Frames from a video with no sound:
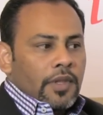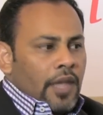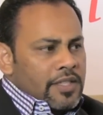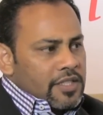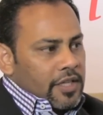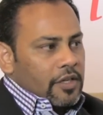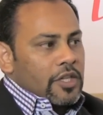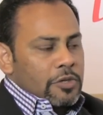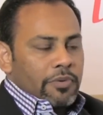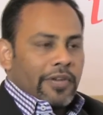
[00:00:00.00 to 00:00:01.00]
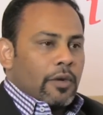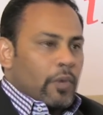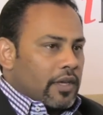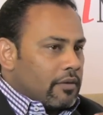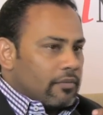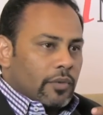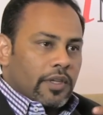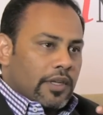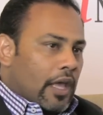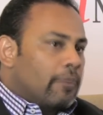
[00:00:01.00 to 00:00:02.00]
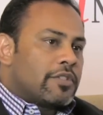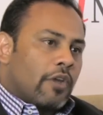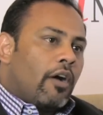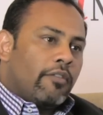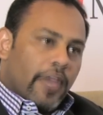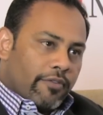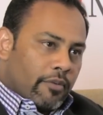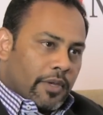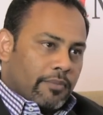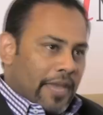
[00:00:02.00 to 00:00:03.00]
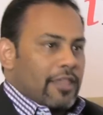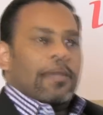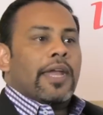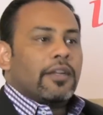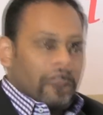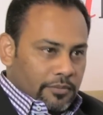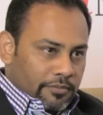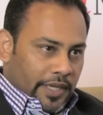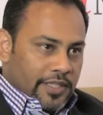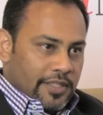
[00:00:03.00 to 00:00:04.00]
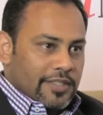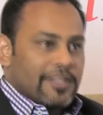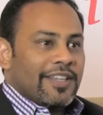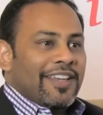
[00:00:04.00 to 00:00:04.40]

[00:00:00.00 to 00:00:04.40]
as a technology provider, we can help solve that from a mathematical basis,